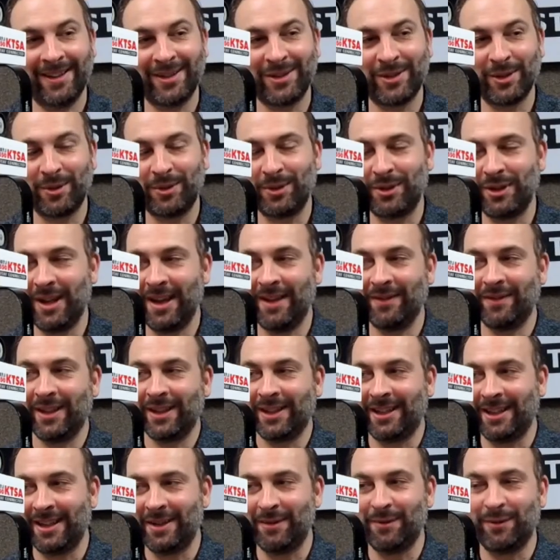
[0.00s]
So do you have
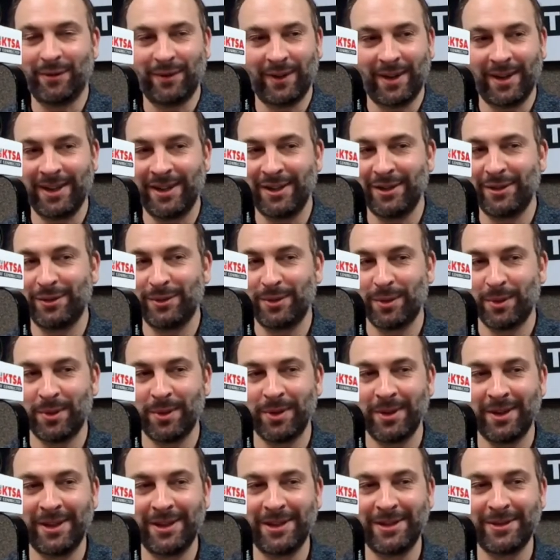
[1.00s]
like any funny
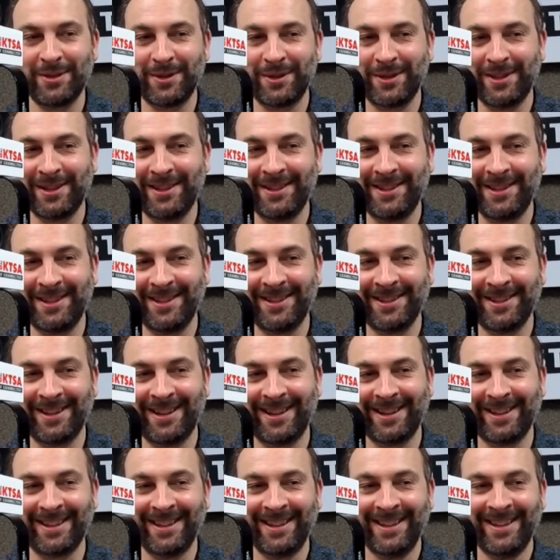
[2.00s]
stories or anything
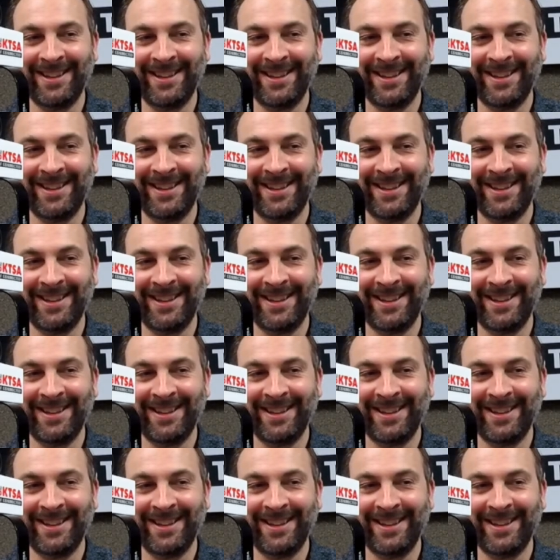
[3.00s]
like,